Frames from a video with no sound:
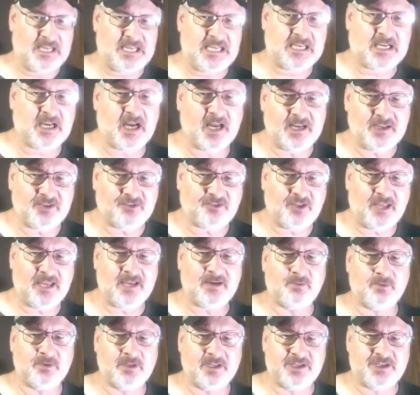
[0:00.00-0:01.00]
he cut his
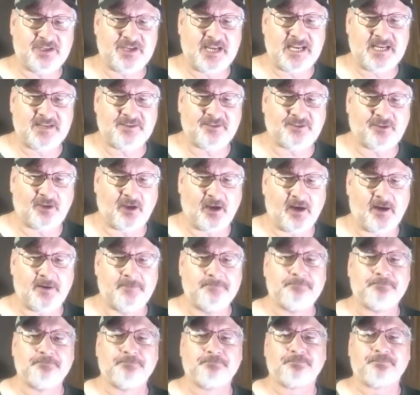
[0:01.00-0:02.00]
leg with a chainsaw
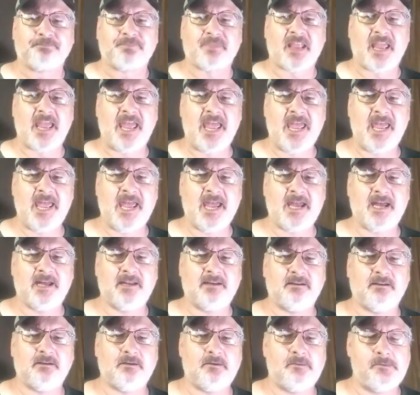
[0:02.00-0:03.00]

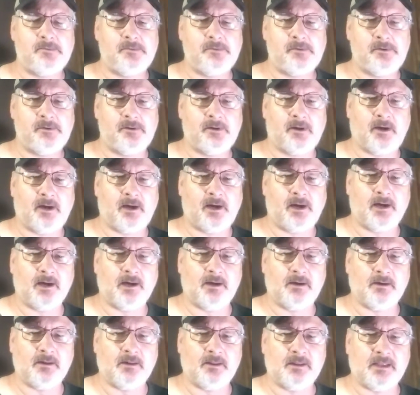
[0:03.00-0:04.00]
and uh,
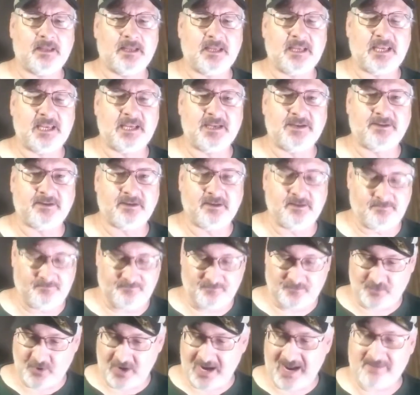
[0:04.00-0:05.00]
he
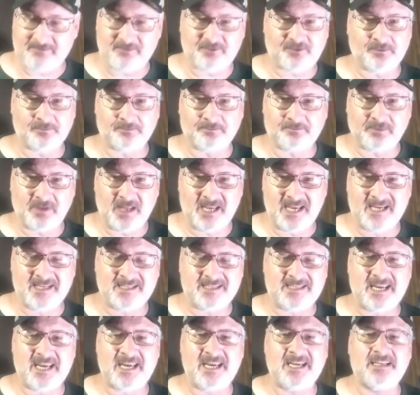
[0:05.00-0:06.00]
grabbed some
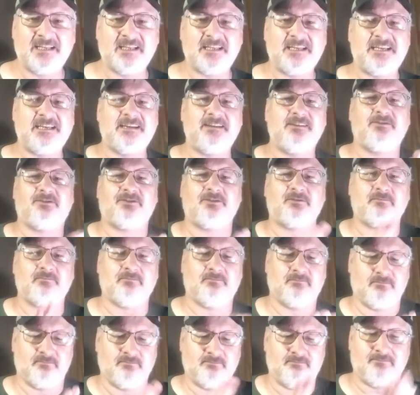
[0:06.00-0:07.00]
plantain leaves,
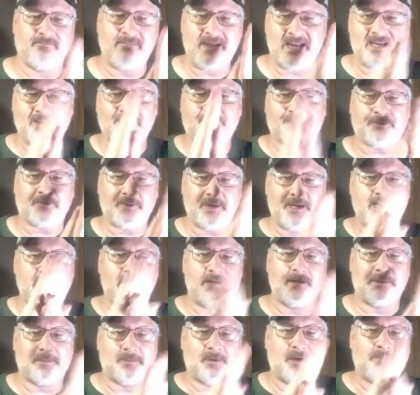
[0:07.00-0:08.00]

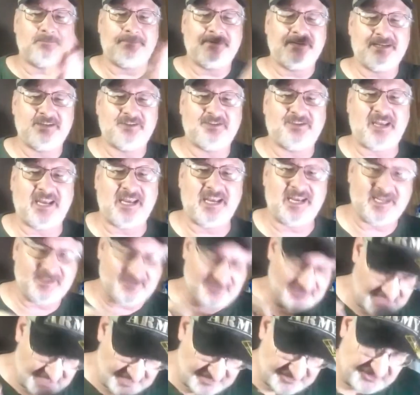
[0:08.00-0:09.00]
macerated them up in his
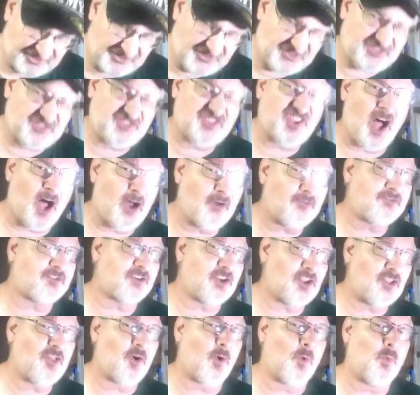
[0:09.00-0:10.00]
hands, and stuffed
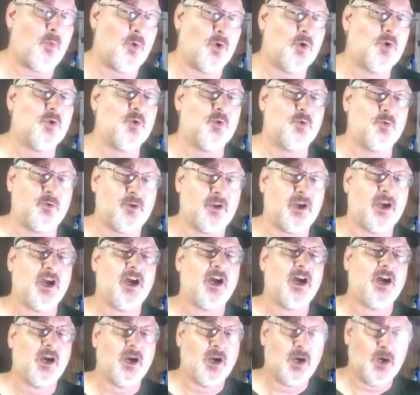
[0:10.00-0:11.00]
the wound
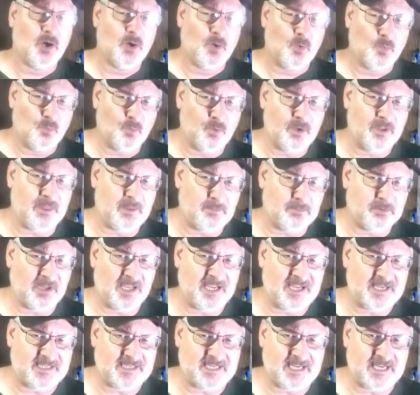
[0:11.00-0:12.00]
with the
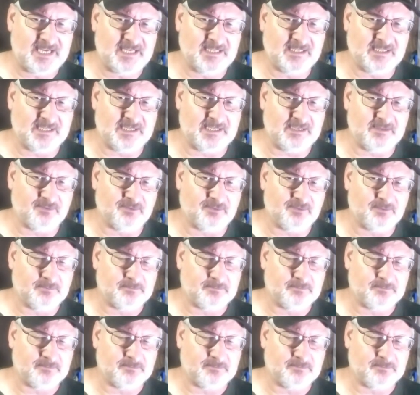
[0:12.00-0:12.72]
plantain leaves.